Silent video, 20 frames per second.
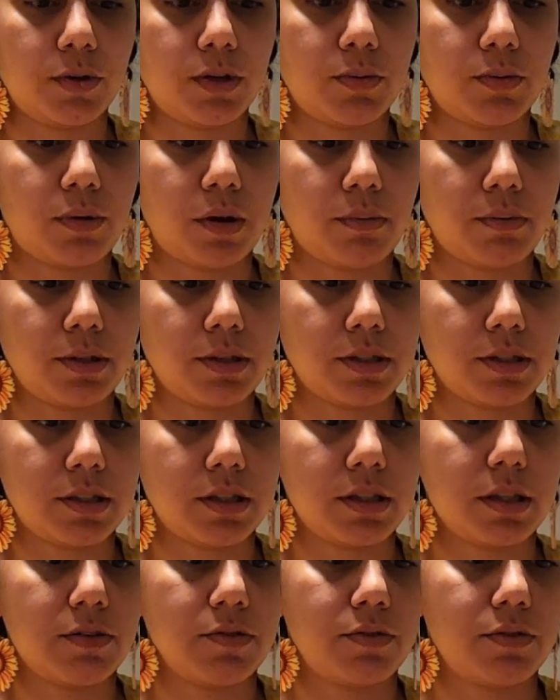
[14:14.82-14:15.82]
Probably
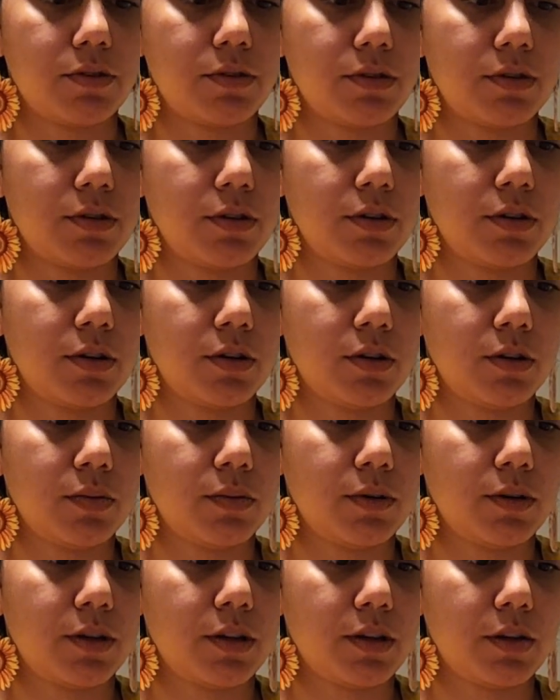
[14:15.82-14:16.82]
sleeve
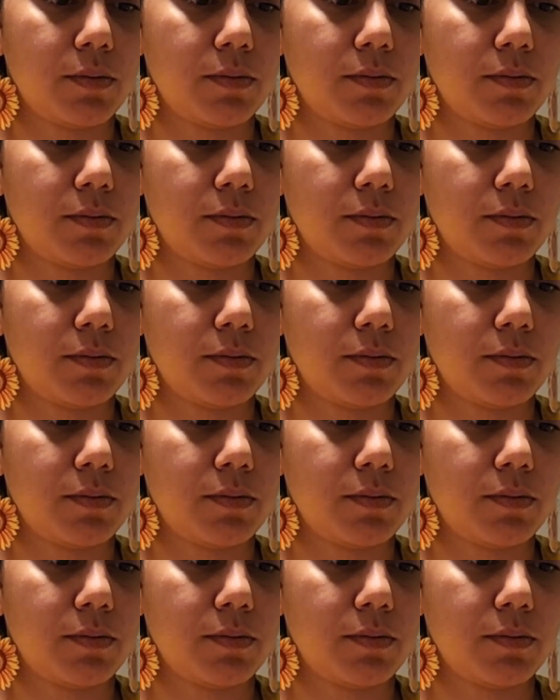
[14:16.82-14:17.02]
one of them.